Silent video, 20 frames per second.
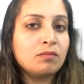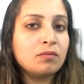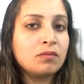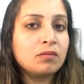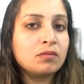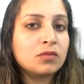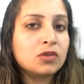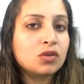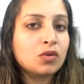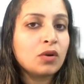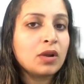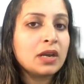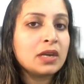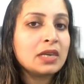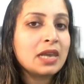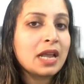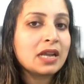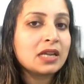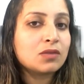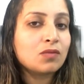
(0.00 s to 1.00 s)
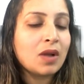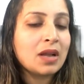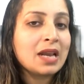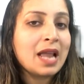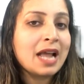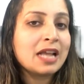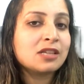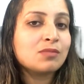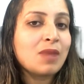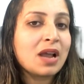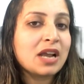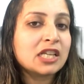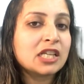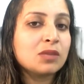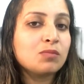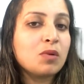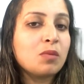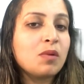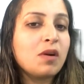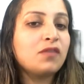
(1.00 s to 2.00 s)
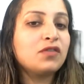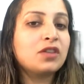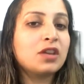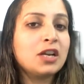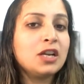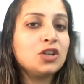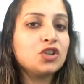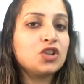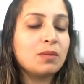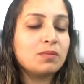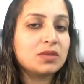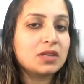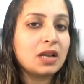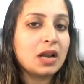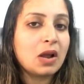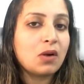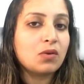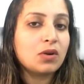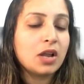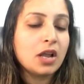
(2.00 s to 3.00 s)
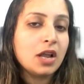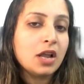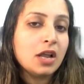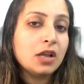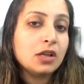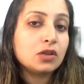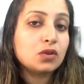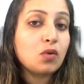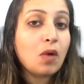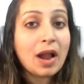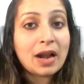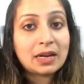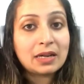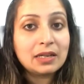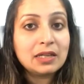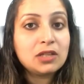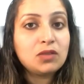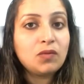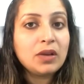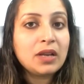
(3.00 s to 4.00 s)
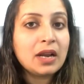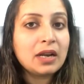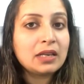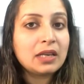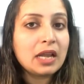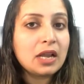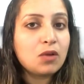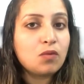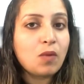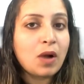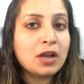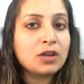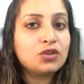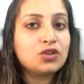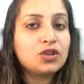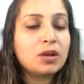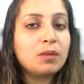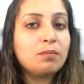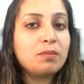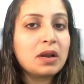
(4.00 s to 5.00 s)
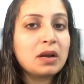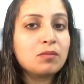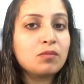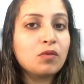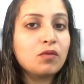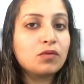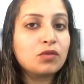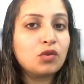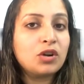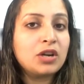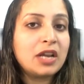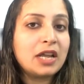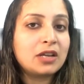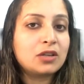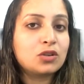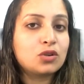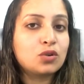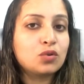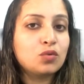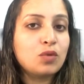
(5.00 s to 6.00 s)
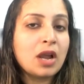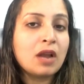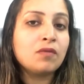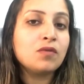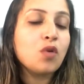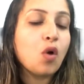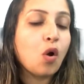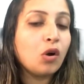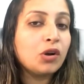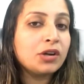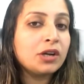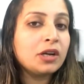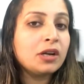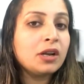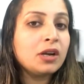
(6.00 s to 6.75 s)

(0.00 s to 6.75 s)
So index 1 has maximum of 3 jumps allowed. So at least we can take 1 jump and move to index 2, and we already